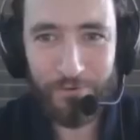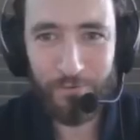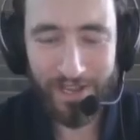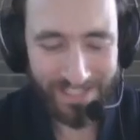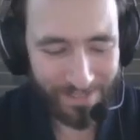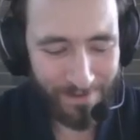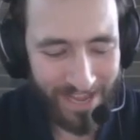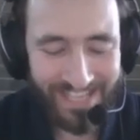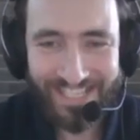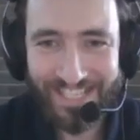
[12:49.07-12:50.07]
into one
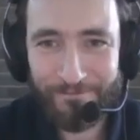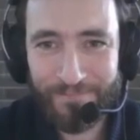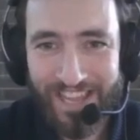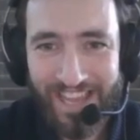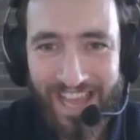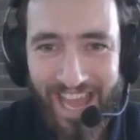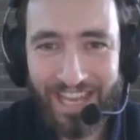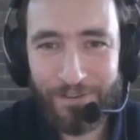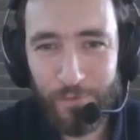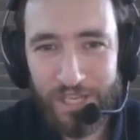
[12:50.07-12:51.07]
space,
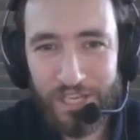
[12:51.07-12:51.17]
and